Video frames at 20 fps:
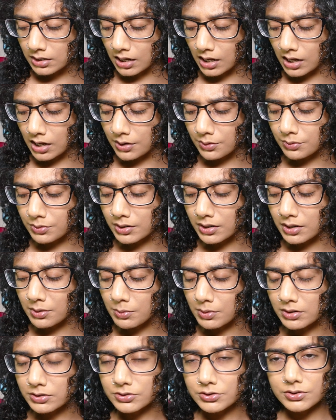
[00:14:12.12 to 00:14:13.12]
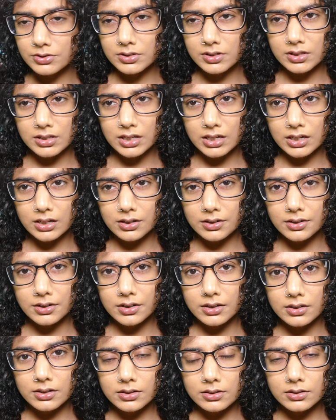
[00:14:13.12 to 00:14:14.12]
I really want you to think
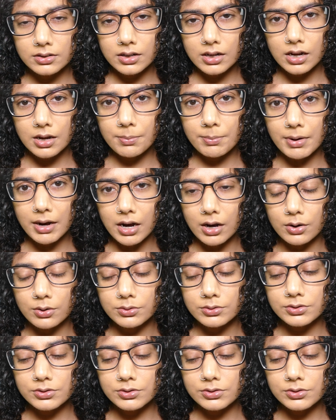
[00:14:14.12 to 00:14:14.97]
about